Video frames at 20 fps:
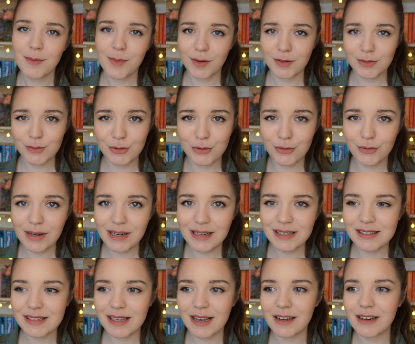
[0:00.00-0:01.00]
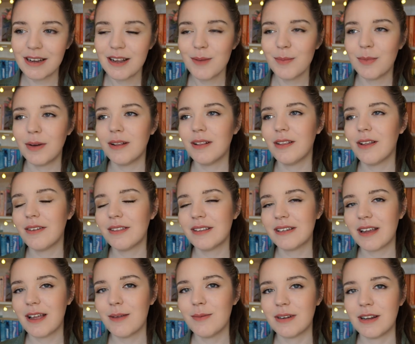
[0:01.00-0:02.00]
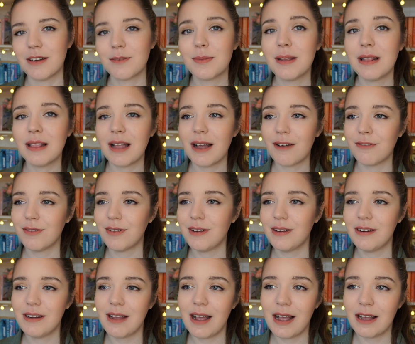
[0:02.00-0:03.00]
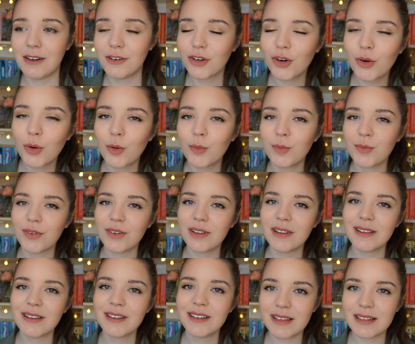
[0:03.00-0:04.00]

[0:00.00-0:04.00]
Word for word: because it was really sad, but a lot of the time it had me laughing and hopeful.